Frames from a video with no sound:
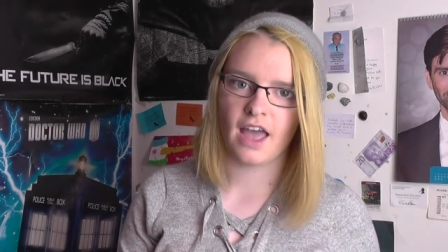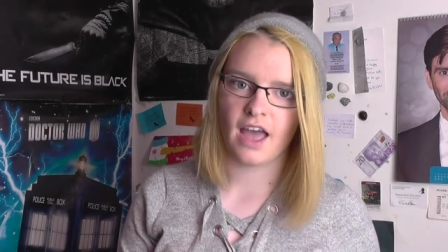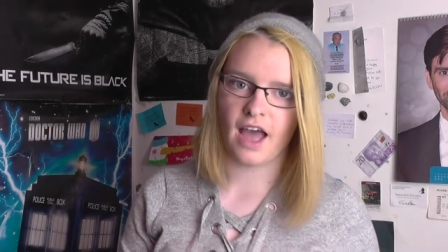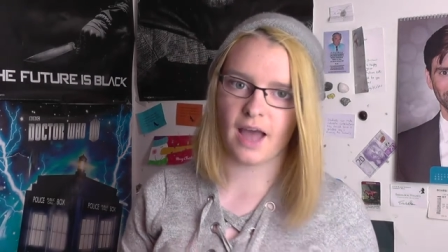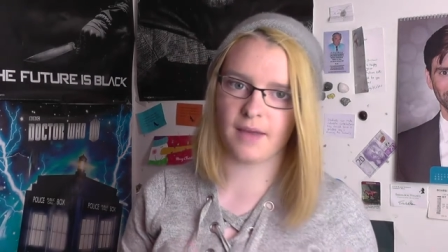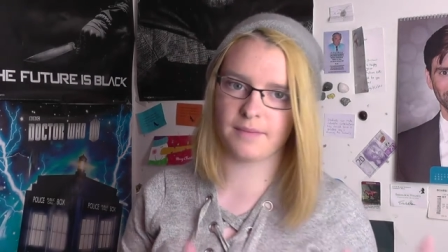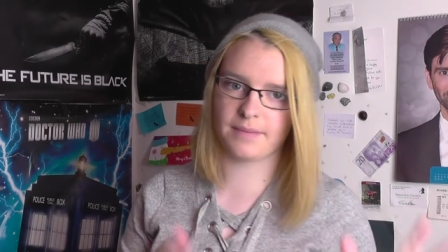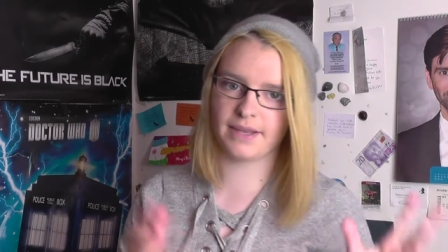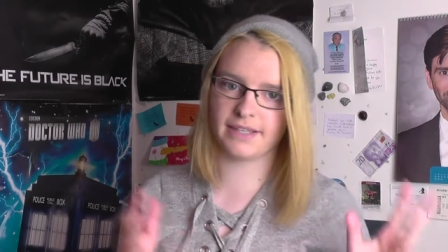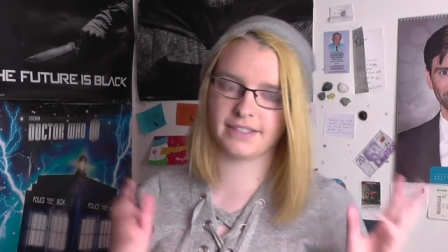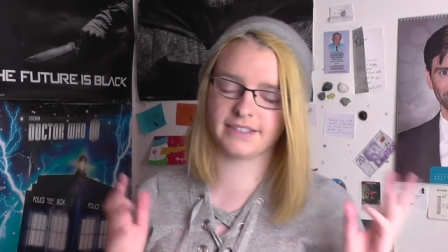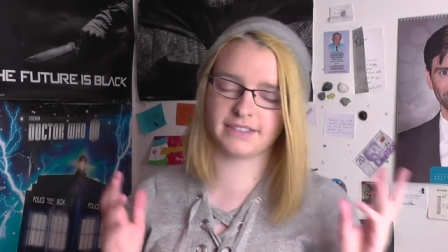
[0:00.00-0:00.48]

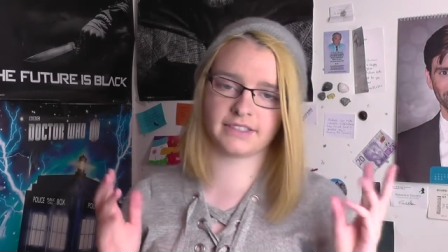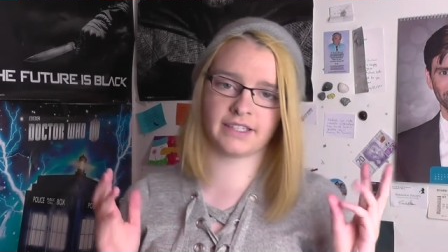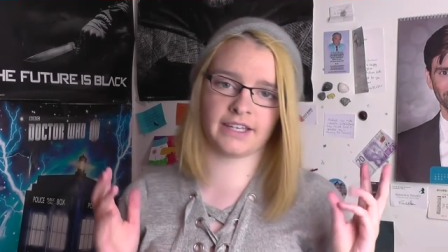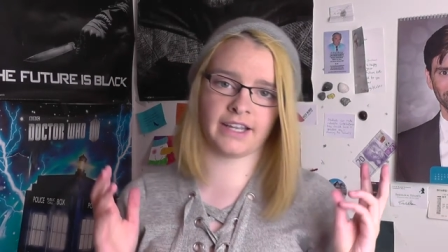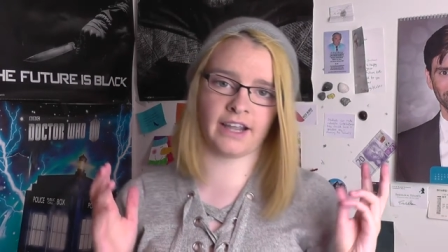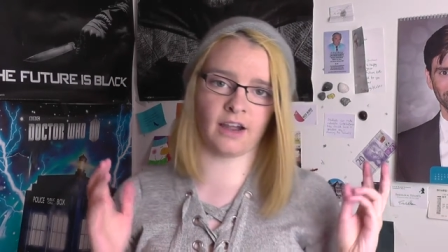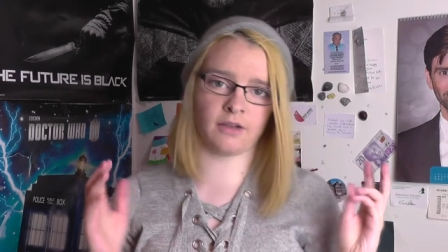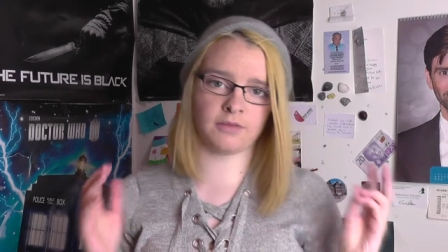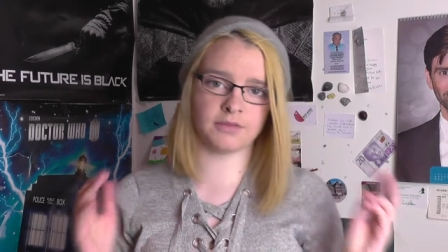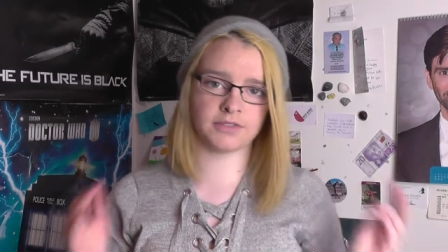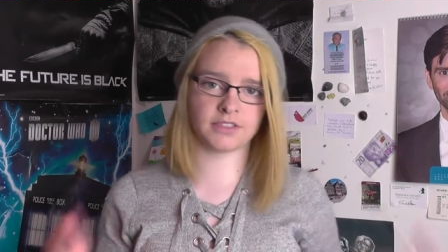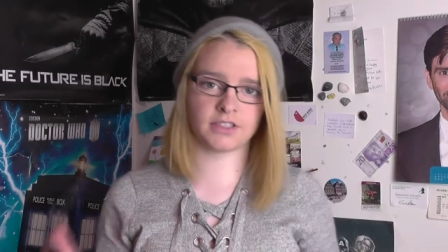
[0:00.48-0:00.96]
And basically
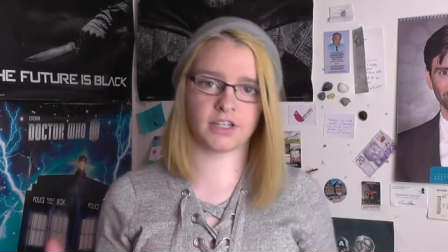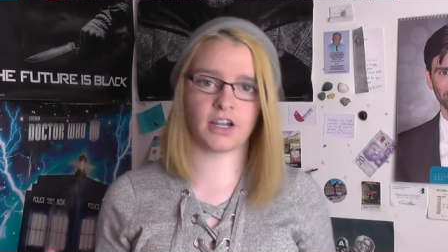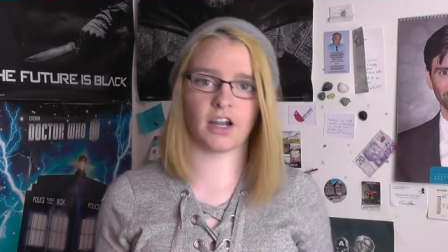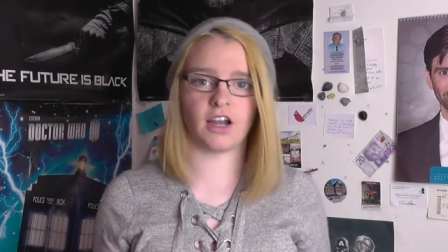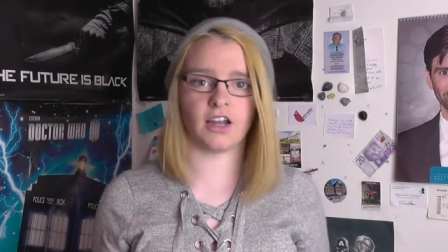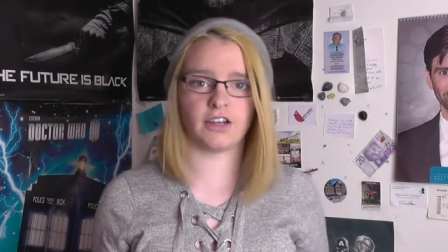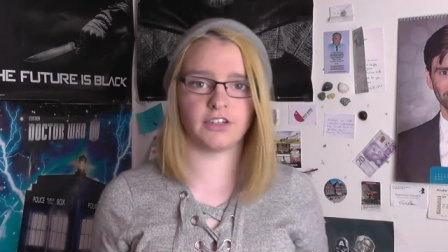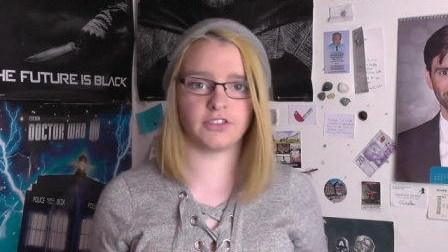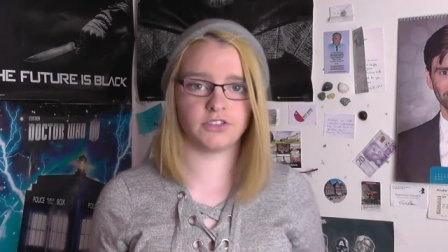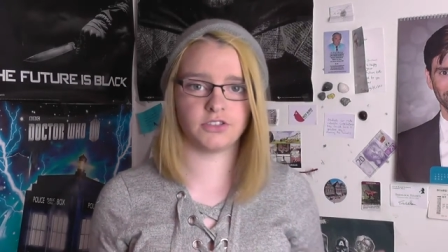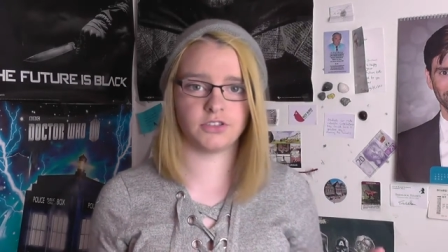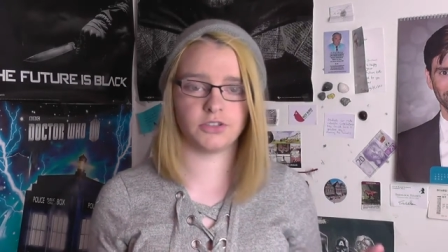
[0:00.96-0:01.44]
I was
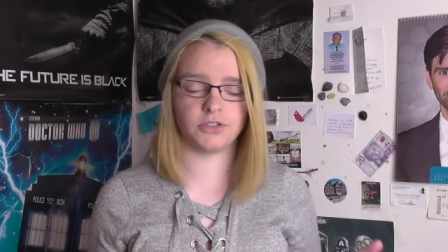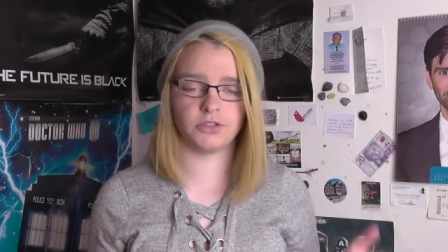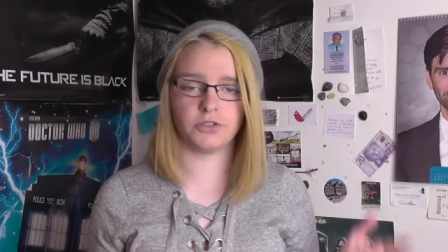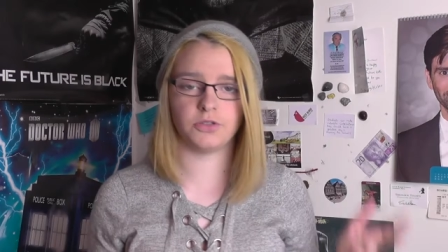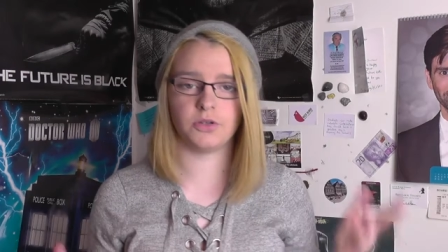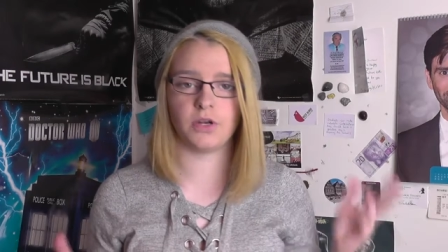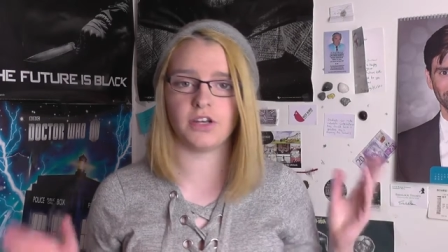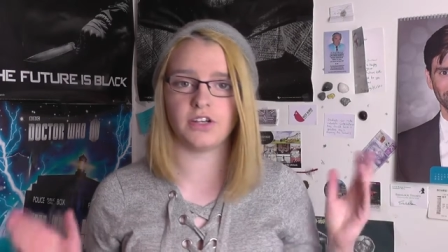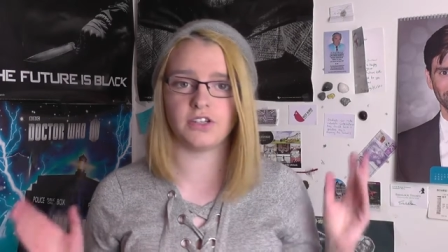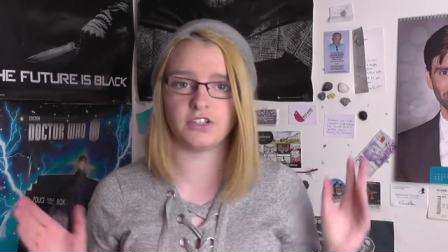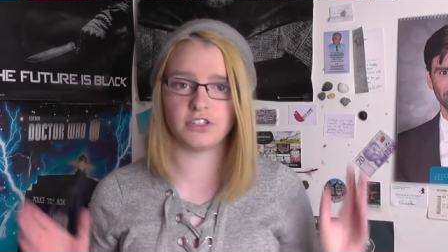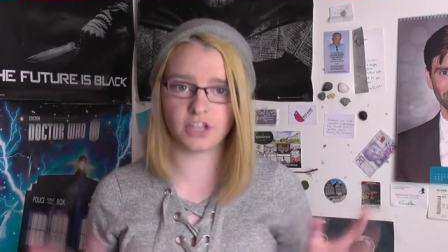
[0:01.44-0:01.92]
gone to